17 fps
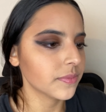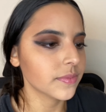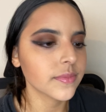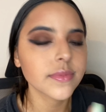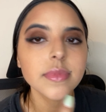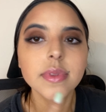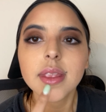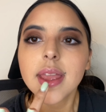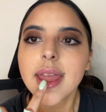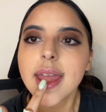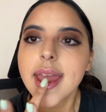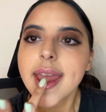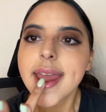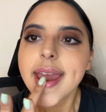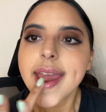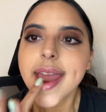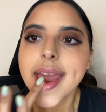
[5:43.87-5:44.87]

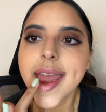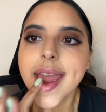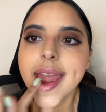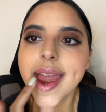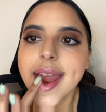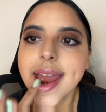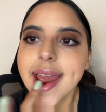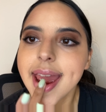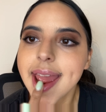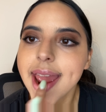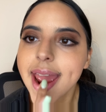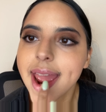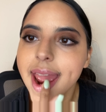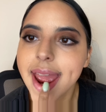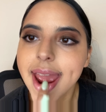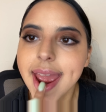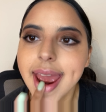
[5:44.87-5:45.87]

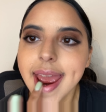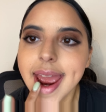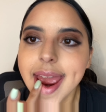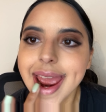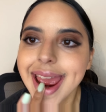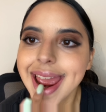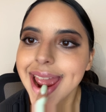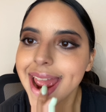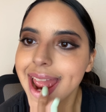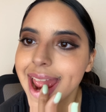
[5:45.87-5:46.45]
Nobody speaks.